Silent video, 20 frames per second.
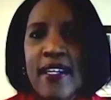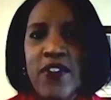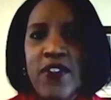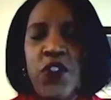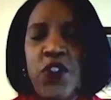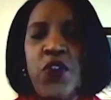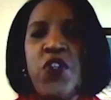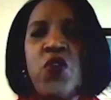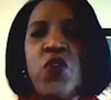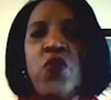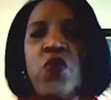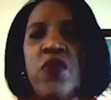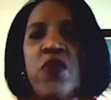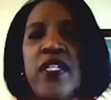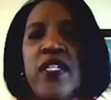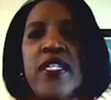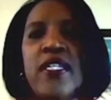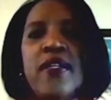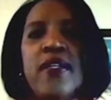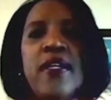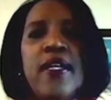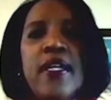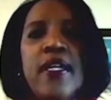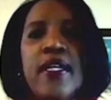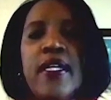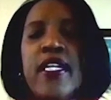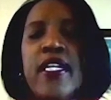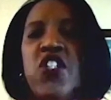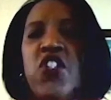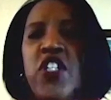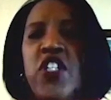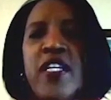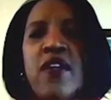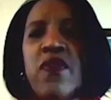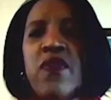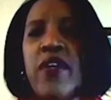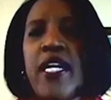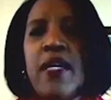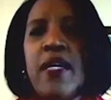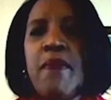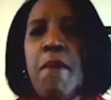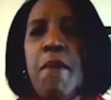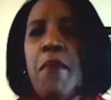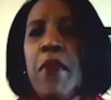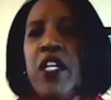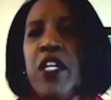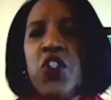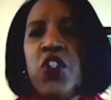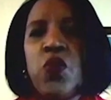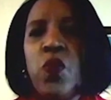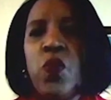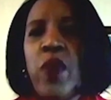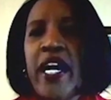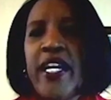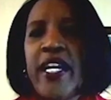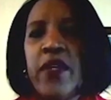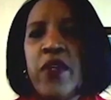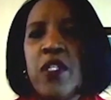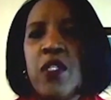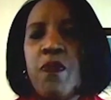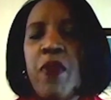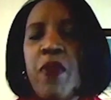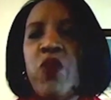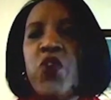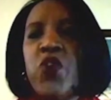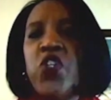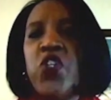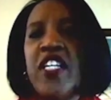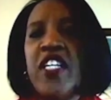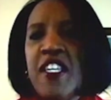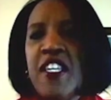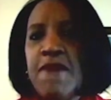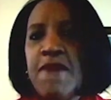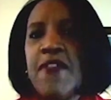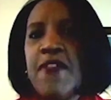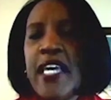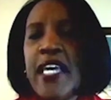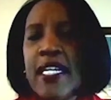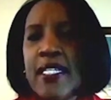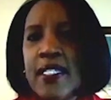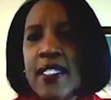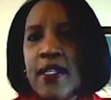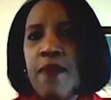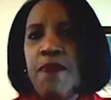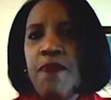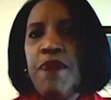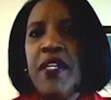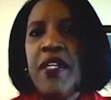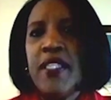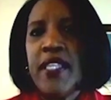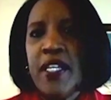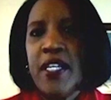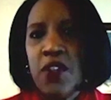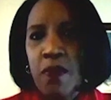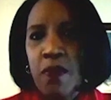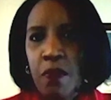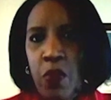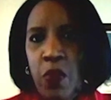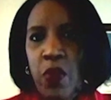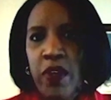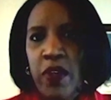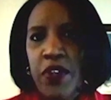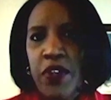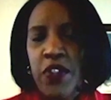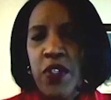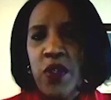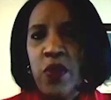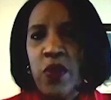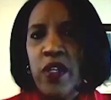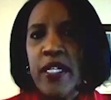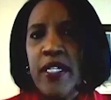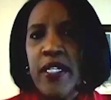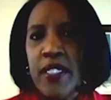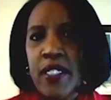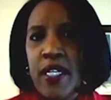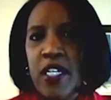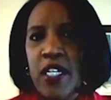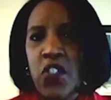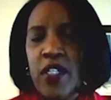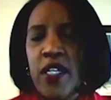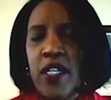So you really can generate much wider exposure if that is something that's important to your organization.